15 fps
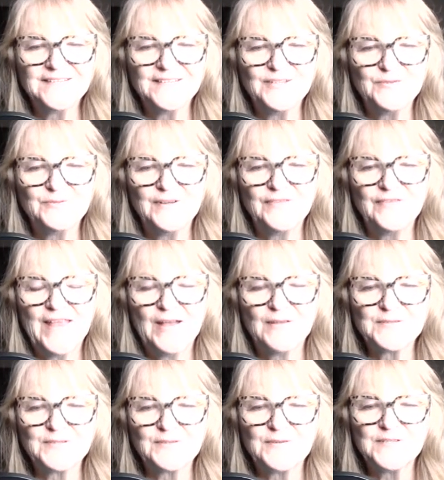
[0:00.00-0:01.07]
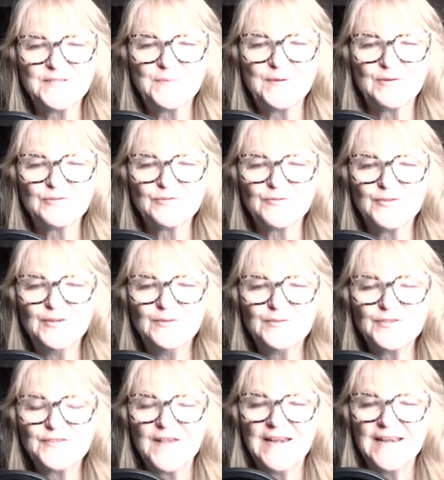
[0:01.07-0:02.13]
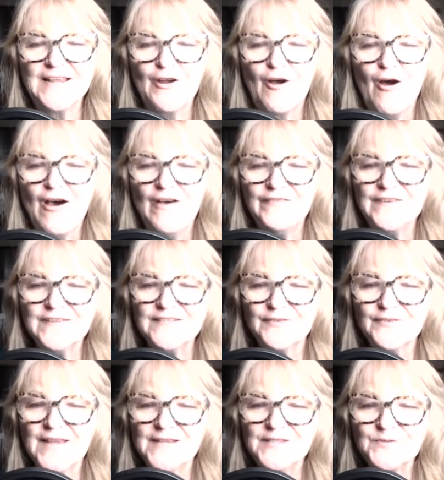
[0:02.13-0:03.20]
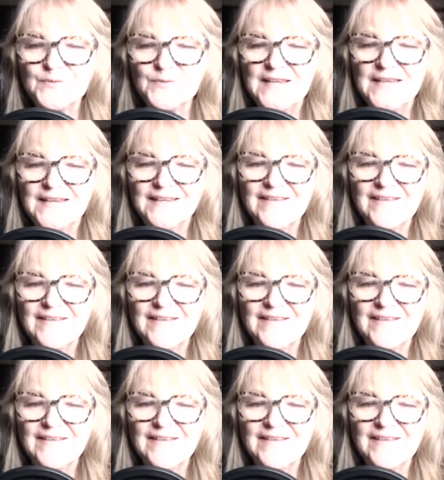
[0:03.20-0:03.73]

intuitive counselor and spiritual coach, signing off until next week.